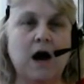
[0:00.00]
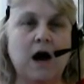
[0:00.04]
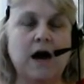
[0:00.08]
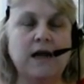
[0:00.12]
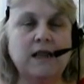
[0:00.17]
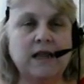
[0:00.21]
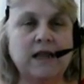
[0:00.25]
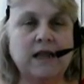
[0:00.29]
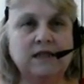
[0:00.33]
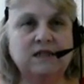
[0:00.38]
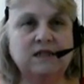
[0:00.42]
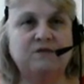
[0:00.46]

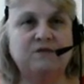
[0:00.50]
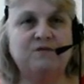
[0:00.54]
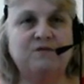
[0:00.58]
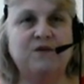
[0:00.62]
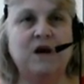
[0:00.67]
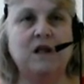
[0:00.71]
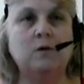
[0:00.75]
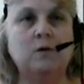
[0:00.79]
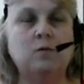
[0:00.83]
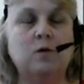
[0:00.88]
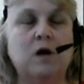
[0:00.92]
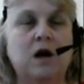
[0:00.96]
I like to
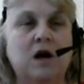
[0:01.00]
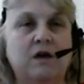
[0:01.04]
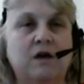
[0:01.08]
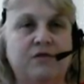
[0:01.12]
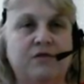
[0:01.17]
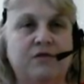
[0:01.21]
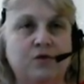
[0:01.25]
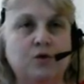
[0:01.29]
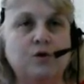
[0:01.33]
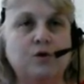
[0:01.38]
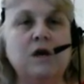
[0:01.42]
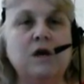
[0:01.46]
follow a
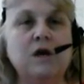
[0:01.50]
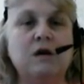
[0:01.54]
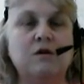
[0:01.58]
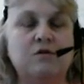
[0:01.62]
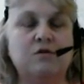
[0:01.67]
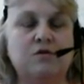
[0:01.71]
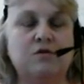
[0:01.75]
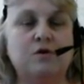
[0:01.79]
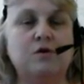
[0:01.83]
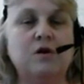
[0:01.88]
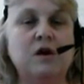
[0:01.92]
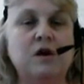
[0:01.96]

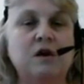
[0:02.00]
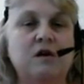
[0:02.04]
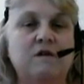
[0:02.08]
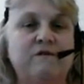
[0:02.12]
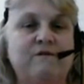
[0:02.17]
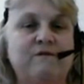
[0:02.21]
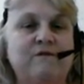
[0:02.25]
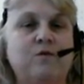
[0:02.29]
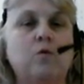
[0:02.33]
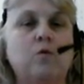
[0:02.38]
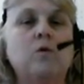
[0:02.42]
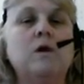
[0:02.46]

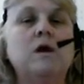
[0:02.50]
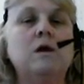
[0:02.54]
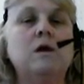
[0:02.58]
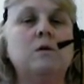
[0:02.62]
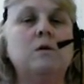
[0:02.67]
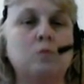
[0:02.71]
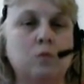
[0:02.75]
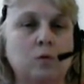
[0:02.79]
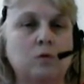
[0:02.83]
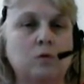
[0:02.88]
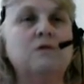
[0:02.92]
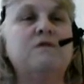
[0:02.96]
30-30-40
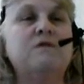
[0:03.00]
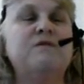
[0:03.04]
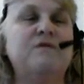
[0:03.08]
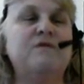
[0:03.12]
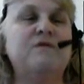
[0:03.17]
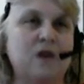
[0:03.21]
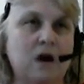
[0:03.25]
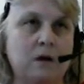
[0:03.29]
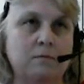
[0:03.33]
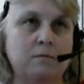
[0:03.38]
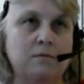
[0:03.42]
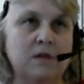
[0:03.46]
rule of
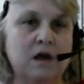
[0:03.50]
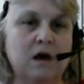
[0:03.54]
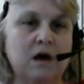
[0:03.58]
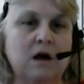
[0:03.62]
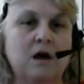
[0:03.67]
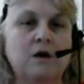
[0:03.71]
thumb.